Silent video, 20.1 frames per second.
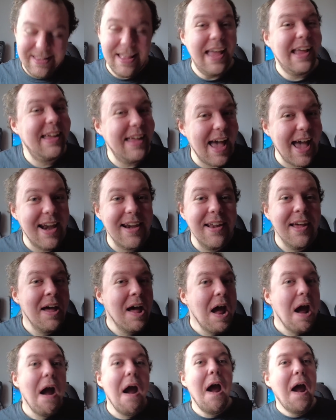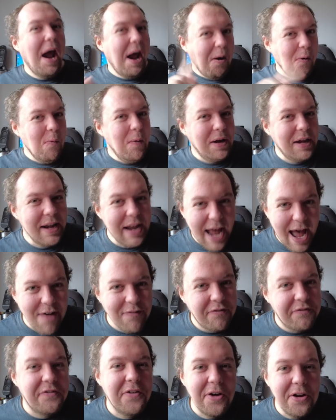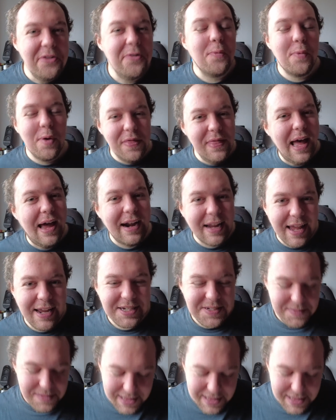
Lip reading: Again, we're going to have fun when that gets